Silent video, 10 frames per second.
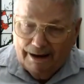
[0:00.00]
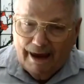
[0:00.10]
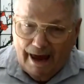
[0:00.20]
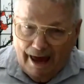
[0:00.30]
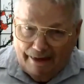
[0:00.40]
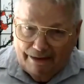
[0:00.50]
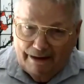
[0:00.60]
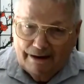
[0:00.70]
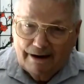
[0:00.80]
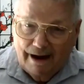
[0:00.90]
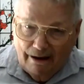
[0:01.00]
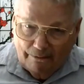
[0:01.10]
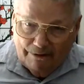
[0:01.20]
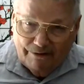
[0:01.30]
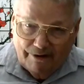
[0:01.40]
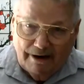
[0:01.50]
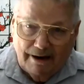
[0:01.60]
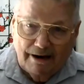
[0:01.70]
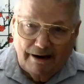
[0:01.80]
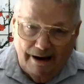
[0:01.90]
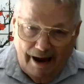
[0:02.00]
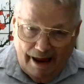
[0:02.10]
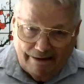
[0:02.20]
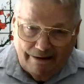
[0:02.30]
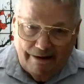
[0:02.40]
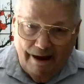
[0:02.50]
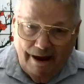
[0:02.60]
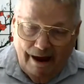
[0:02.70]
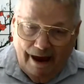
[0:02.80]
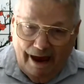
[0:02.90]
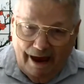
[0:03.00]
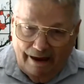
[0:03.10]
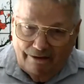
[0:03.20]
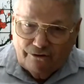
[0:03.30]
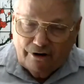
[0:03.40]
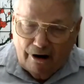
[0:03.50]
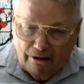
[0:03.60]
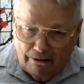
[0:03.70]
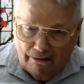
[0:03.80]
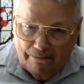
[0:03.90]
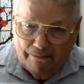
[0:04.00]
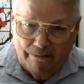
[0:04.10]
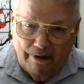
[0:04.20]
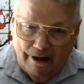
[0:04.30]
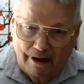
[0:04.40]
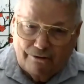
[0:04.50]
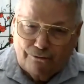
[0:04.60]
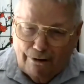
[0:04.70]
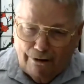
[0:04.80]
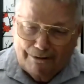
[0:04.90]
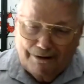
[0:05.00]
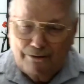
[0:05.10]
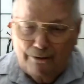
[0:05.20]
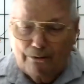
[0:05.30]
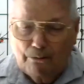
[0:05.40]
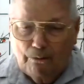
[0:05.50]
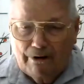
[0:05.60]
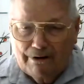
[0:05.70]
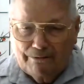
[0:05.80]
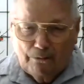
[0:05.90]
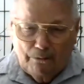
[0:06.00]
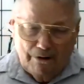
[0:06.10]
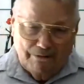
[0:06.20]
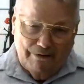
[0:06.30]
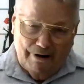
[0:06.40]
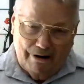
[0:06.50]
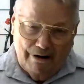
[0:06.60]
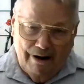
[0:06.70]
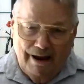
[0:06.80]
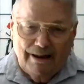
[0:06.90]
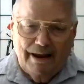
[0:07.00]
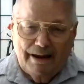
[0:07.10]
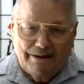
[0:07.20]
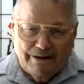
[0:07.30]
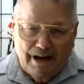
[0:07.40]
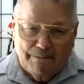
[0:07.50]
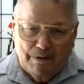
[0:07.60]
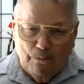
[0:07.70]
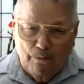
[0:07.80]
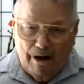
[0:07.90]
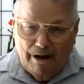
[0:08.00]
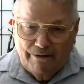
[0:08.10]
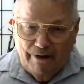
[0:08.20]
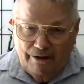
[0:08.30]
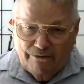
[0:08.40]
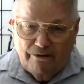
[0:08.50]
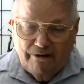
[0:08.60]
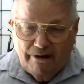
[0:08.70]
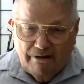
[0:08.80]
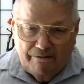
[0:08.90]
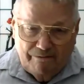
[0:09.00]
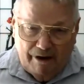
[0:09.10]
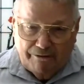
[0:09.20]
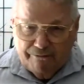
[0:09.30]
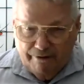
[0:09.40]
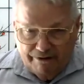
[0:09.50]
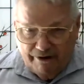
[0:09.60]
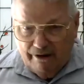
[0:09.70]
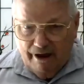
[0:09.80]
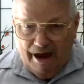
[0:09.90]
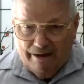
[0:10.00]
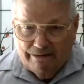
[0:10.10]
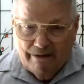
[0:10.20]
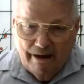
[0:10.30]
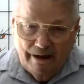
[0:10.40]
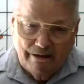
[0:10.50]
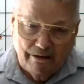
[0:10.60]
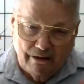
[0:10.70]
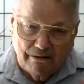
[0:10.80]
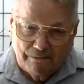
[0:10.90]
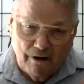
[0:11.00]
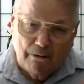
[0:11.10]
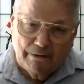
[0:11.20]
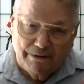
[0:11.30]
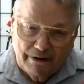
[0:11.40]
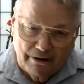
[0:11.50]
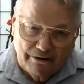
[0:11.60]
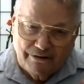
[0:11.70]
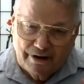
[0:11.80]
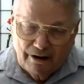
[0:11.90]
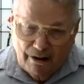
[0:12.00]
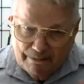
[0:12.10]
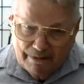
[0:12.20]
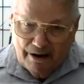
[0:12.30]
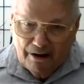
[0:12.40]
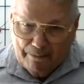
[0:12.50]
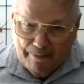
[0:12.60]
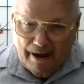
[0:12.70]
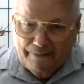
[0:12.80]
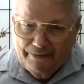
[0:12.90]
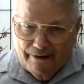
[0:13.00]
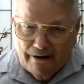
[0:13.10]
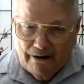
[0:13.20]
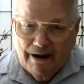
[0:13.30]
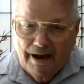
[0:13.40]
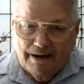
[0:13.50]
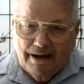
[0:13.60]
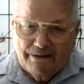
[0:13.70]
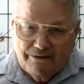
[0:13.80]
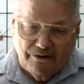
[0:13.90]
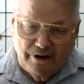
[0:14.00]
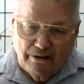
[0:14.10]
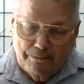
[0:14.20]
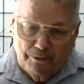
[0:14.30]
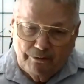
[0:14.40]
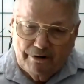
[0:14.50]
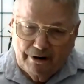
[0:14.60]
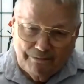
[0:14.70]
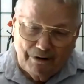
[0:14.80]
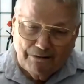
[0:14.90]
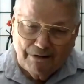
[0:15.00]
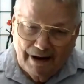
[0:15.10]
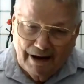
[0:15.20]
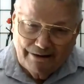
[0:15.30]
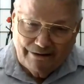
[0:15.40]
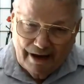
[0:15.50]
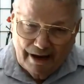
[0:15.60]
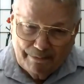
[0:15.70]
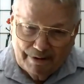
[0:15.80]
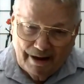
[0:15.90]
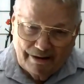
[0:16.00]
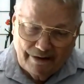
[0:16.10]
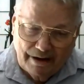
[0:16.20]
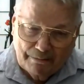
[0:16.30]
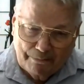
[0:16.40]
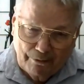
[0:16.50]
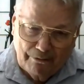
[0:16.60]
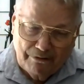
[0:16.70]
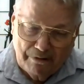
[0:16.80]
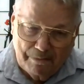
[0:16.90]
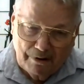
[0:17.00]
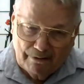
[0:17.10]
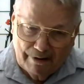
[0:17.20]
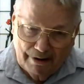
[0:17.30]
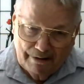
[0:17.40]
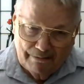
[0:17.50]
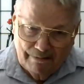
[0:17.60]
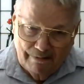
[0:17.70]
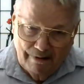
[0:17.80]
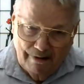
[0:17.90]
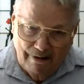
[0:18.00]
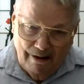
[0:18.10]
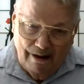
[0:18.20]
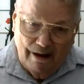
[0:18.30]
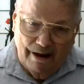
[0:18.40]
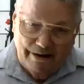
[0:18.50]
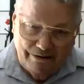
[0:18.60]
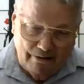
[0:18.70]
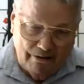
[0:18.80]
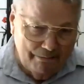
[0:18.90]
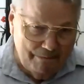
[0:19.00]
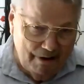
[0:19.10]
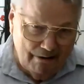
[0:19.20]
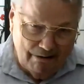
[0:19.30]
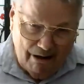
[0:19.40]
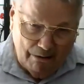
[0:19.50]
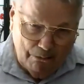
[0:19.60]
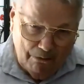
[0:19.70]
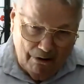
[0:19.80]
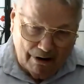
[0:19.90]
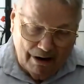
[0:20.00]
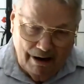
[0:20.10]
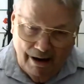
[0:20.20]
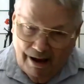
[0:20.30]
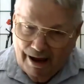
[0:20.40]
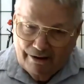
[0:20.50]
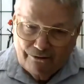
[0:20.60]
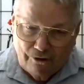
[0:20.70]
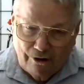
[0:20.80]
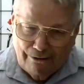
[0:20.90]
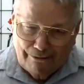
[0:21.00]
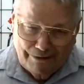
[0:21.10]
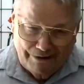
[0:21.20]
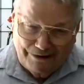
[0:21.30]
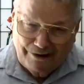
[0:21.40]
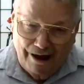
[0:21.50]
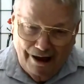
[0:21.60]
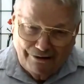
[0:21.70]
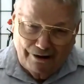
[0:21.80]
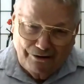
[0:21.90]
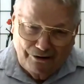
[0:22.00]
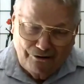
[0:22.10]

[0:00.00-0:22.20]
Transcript: Kathy and Allison and Annette and Cheryl. And Cheryl is doing wonderful work there, landscaping-wise, so that the veterans and the volunteers that come to help out there get to see the beauty of her landscaping as they approach the building. It's been a lot of work, and Charles does such a